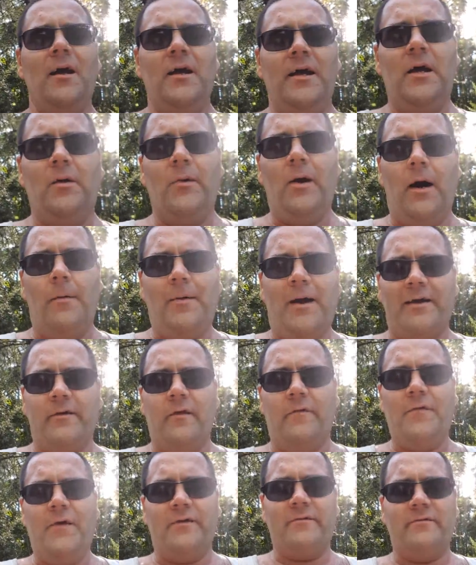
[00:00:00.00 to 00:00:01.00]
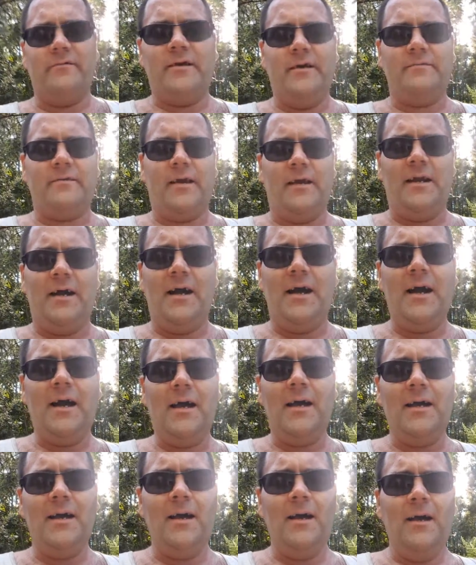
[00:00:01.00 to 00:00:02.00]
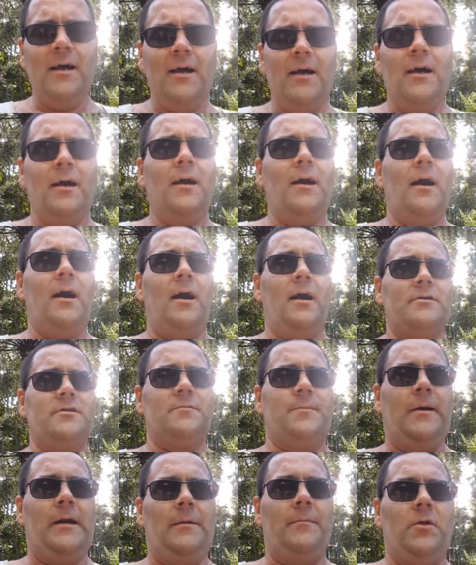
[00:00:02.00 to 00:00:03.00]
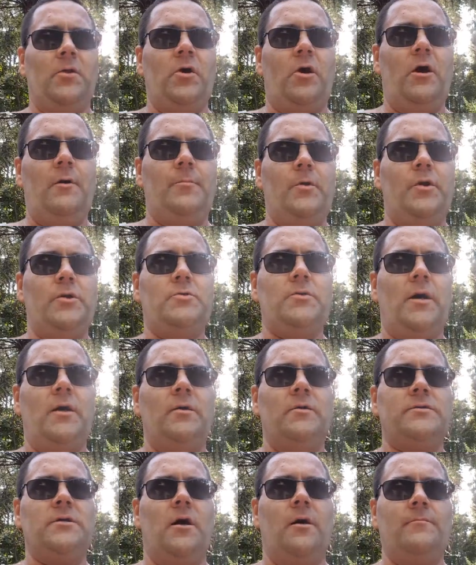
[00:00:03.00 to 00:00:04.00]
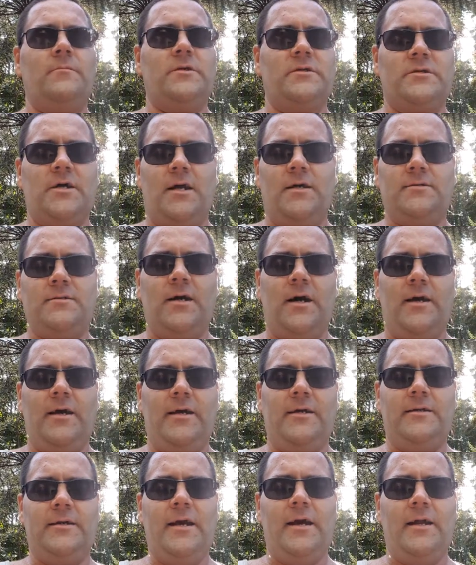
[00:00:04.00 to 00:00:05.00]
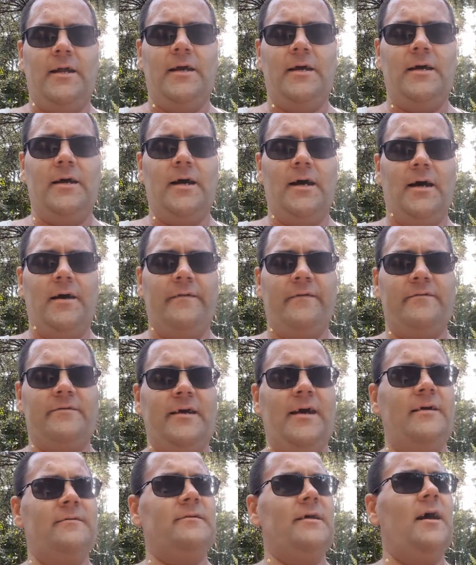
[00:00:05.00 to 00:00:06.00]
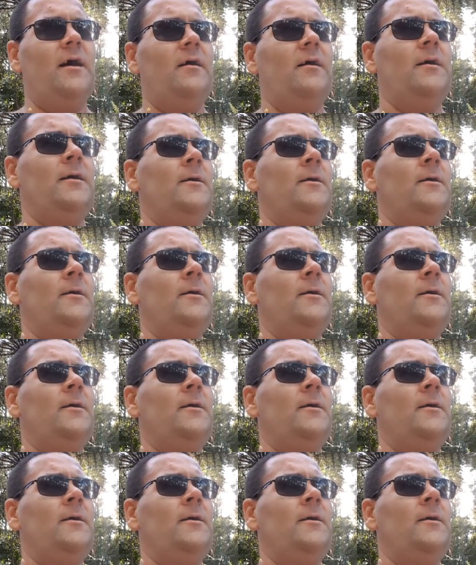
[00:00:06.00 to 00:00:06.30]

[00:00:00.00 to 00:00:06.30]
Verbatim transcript: Here we are back at the Thousand Stairs again. I uh, just made up the Lyrebird Trail, so I'm just going to start heading down uh, the stairs now.